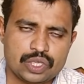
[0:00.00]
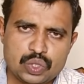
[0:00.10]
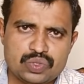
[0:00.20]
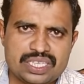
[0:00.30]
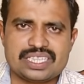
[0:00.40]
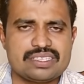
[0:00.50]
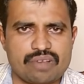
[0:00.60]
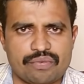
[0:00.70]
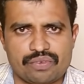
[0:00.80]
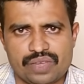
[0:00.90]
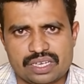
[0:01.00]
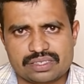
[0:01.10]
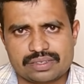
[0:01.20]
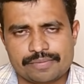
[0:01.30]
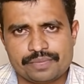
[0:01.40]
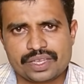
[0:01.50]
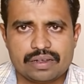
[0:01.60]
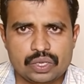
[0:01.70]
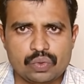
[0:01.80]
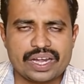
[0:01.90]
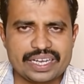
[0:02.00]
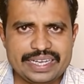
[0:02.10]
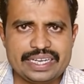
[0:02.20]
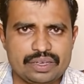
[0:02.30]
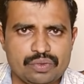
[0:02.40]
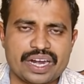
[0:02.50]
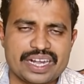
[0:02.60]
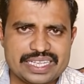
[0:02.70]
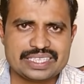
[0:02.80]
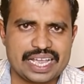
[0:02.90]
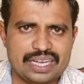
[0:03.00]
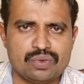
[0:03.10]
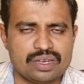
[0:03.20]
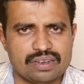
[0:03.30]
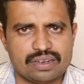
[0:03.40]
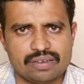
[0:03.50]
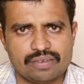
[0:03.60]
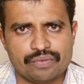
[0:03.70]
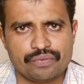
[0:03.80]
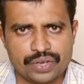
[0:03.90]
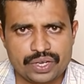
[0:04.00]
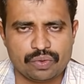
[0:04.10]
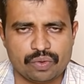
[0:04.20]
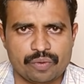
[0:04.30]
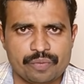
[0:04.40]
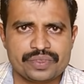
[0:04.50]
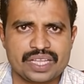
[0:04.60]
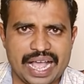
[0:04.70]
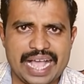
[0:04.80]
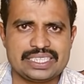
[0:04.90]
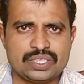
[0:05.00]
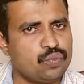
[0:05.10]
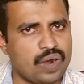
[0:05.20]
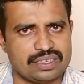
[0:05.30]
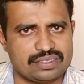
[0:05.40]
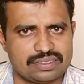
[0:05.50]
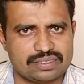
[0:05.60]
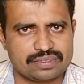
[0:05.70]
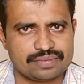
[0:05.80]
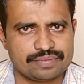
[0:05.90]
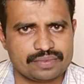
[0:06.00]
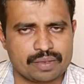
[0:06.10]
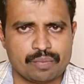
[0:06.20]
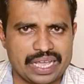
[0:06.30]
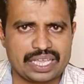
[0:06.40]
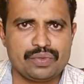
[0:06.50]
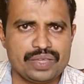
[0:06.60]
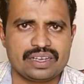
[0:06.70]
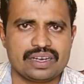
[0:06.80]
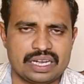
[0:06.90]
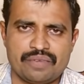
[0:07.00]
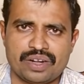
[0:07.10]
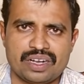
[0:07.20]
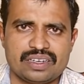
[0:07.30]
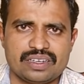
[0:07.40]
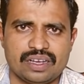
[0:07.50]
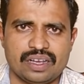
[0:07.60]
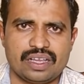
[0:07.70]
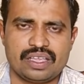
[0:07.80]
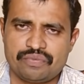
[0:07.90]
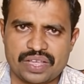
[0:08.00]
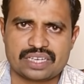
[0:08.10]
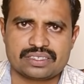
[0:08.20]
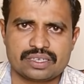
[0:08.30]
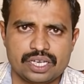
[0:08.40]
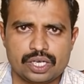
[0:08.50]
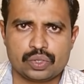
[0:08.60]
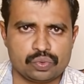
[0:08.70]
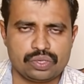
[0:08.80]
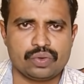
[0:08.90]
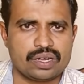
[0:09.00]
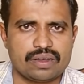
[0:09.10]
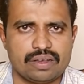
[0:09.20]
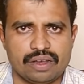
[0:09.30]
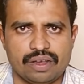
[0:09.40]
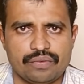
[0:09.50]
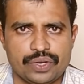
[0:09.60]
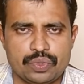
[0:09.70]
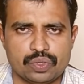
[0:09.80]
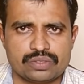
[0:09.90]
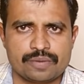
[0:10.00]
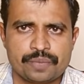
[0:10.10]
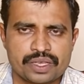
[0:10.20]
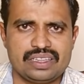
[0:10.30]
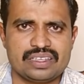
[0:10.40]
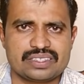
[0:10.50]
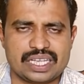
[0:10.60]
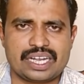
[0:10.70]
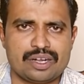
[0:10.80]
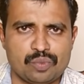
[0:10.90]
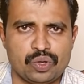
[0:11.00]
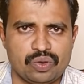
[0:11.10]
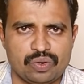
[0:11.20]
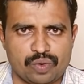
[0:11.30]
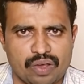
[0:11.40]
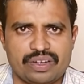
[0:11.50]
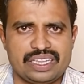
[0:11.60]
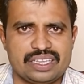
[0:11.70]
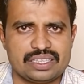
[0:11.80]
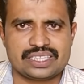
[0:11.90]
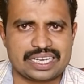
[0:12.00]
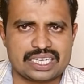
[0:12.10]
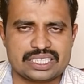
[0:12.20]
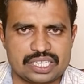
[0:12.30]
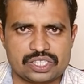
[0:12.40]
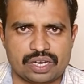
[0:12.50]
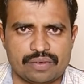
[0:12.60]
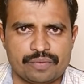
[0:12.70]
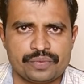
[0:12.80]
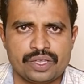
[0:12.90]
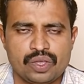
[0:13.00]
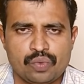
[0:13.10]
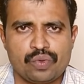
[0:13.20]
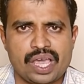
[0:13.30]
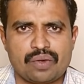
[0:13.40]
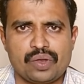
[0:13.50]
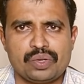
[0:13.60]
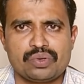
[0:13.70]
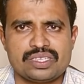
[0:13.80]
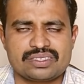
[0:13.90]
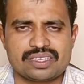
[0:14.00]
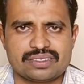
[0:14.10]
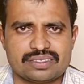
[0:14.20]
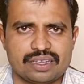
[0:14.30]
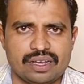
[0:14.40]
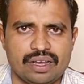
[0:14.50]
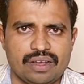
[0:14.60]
using these softwares, you can edit, you can design your video as you want by giving different effects to your videos. In the second module or in the second session, we are going to discuss